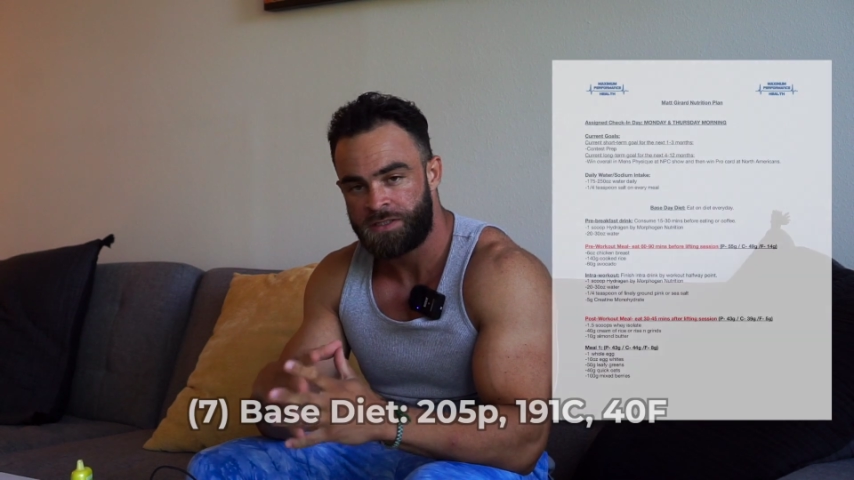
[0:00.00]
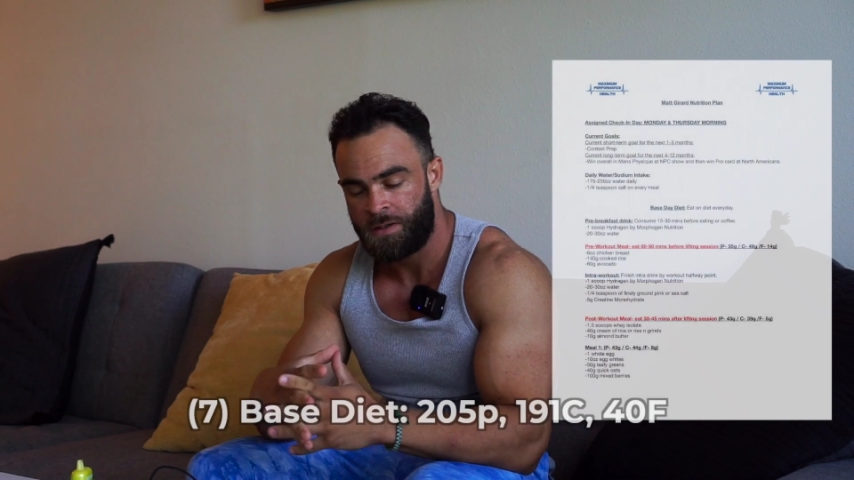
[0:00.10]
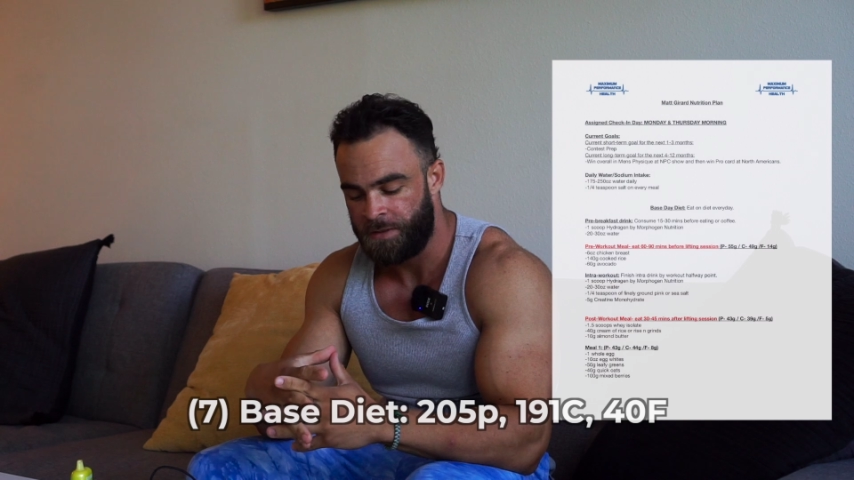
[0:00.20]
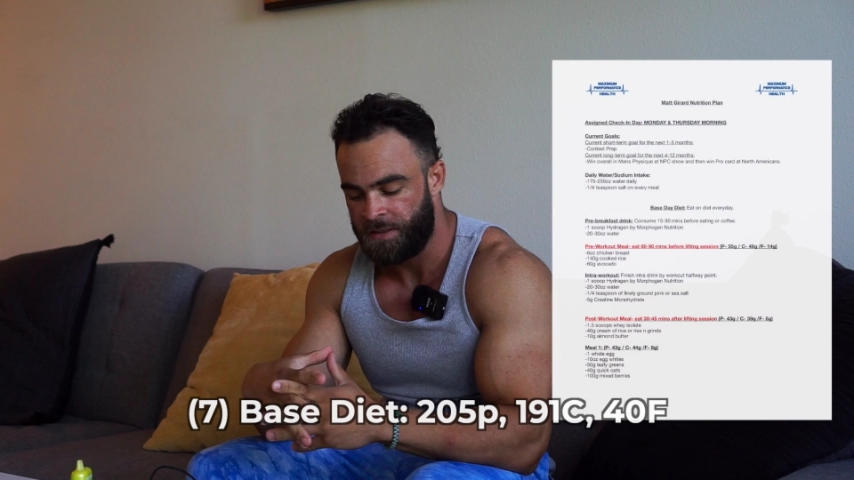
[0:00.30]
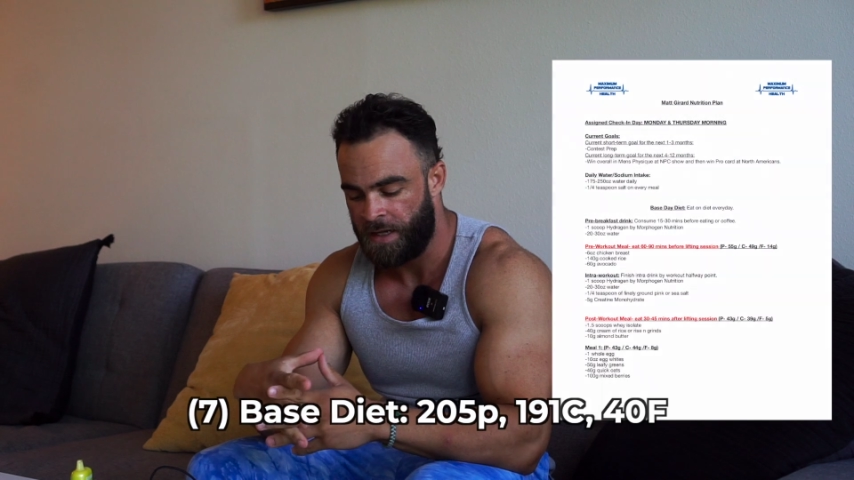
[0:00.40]

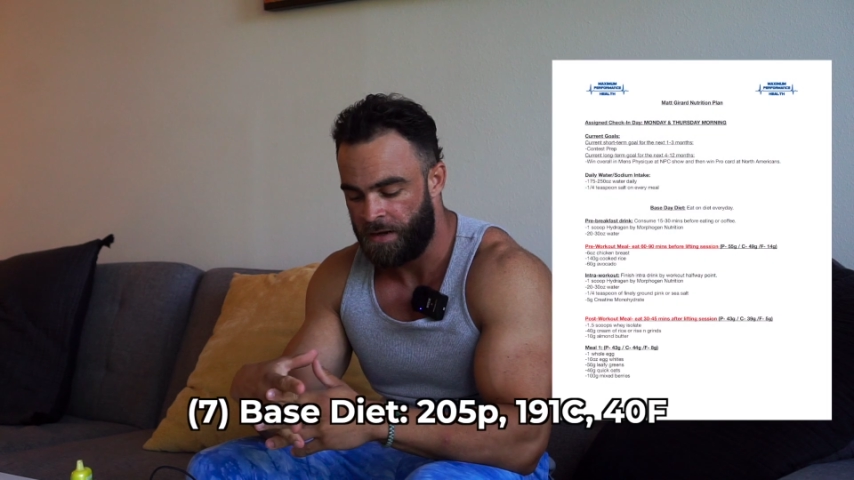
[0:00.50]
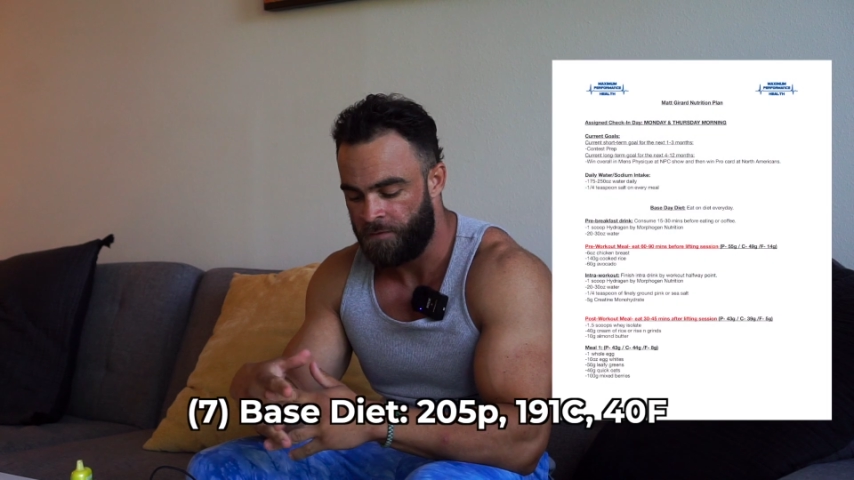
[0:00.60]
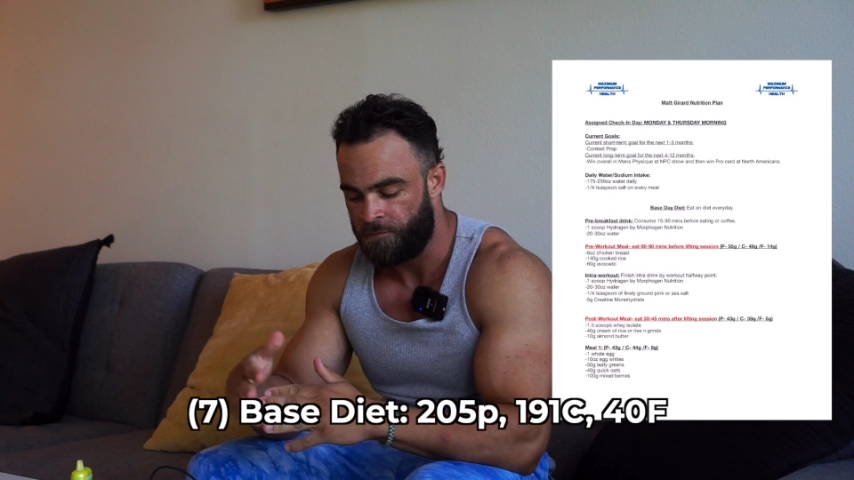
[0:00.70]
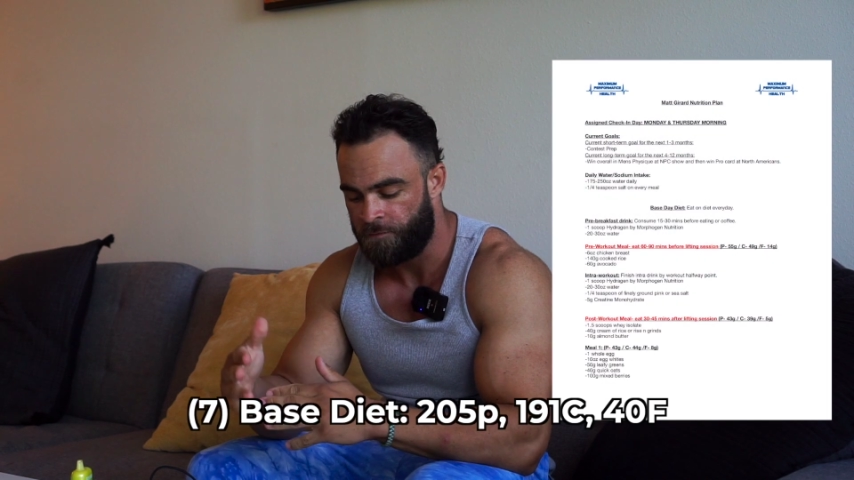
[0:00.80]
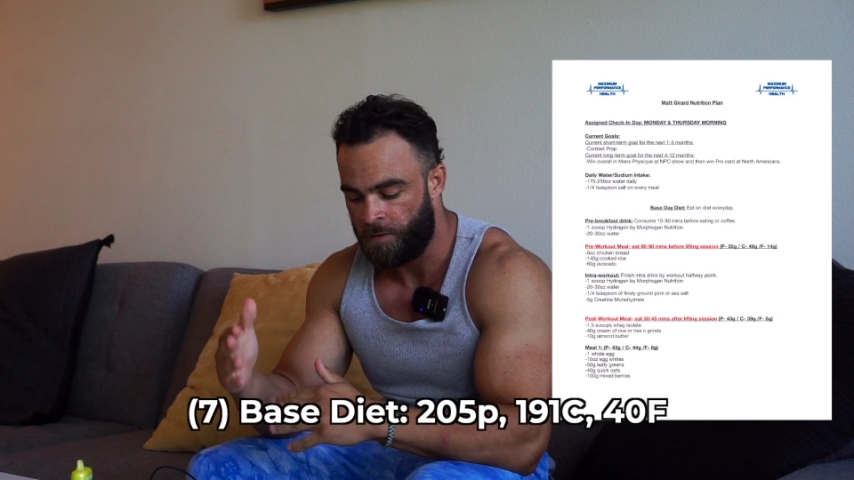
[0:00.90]
coming
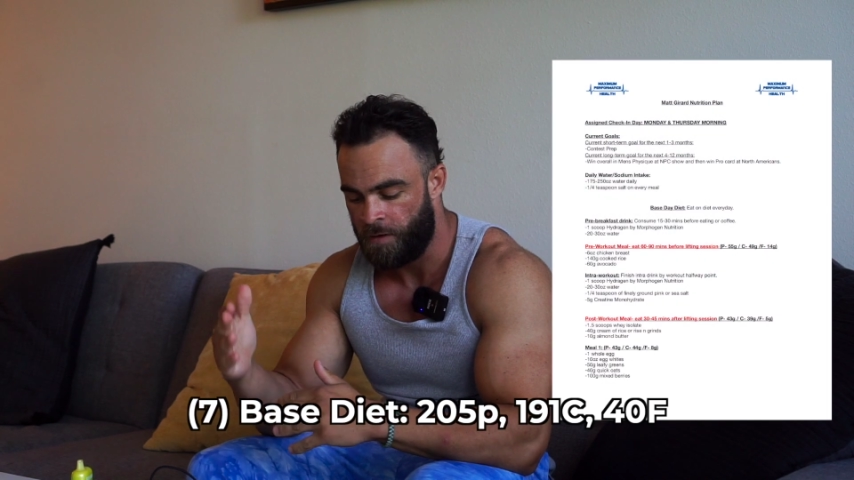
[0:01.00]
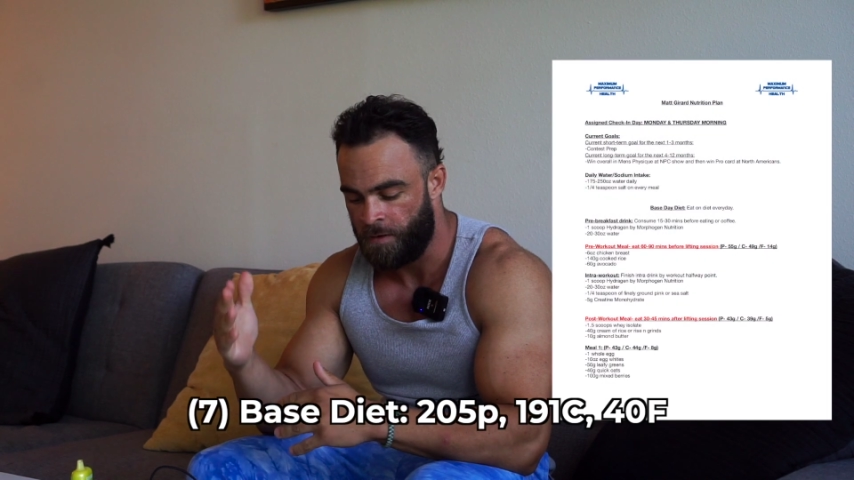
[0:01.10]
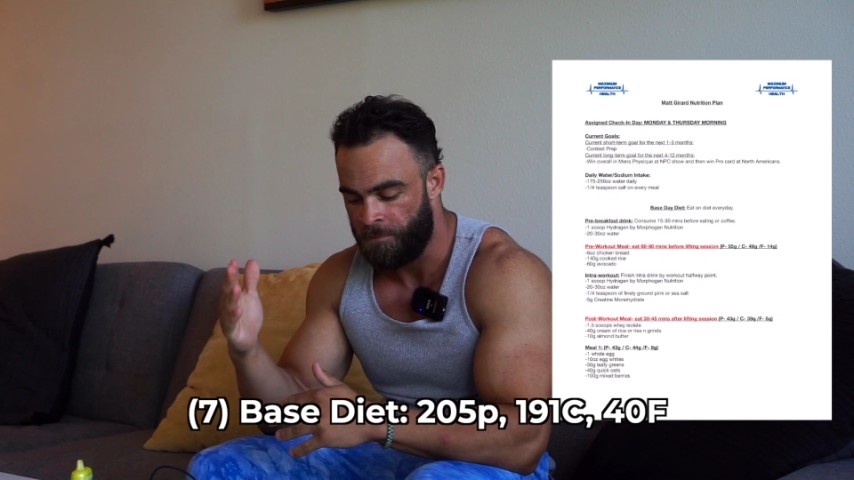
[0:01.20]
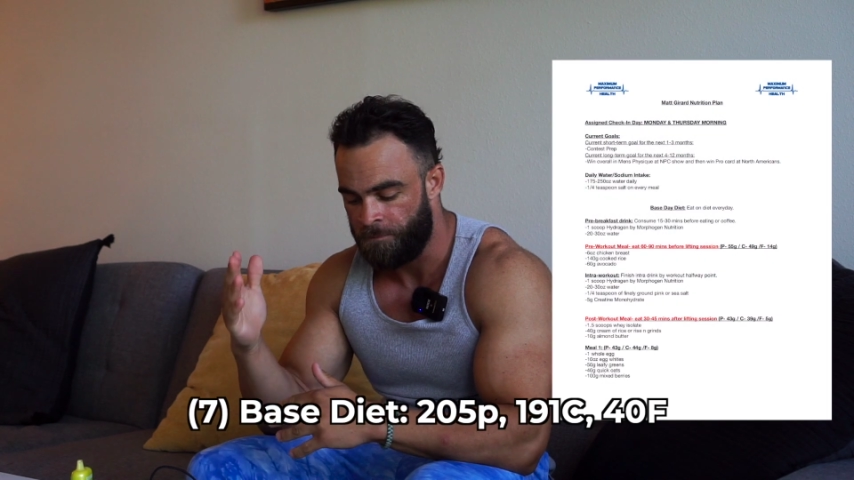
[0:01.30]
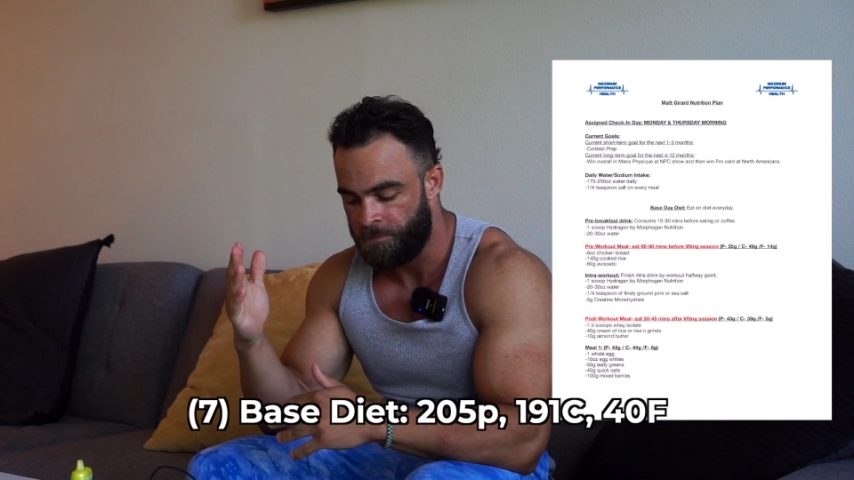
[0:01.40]
down
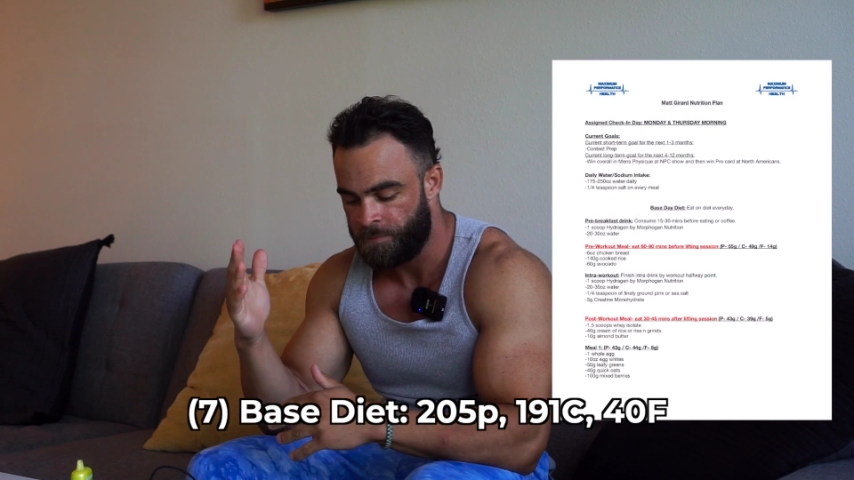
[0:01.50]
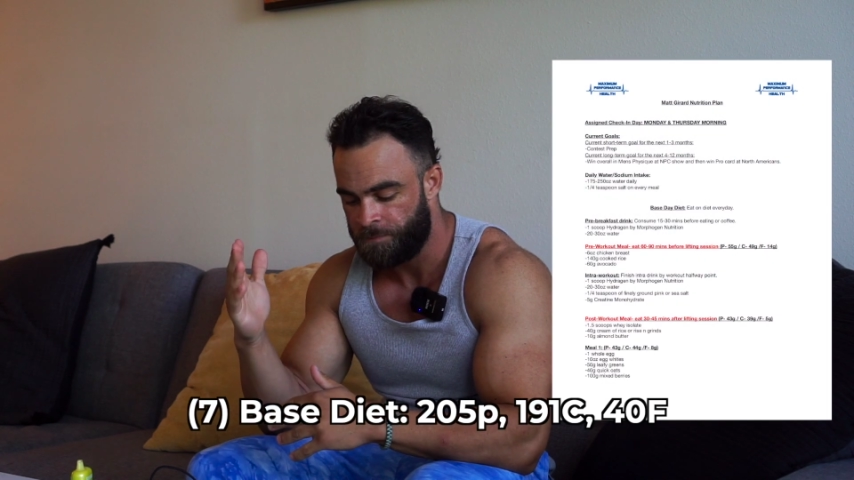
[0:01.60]
from